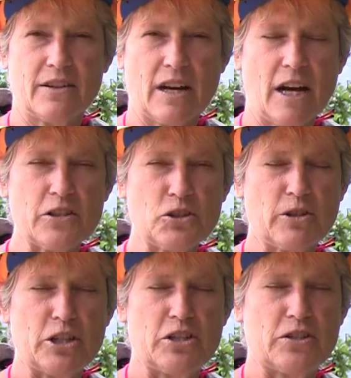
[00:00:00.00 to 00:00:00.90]

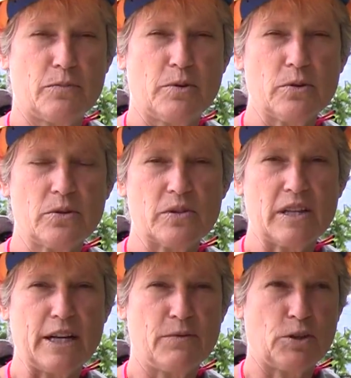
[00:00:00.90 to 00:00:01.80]
concentrations of pollutants
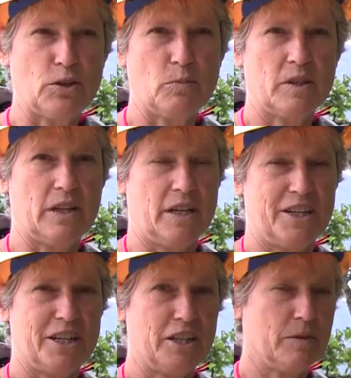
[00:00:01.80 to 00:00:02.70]
that have
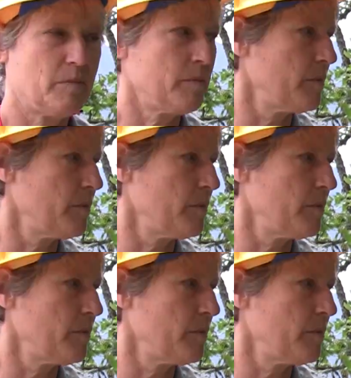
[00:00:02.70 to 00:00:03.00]
accumulated in them.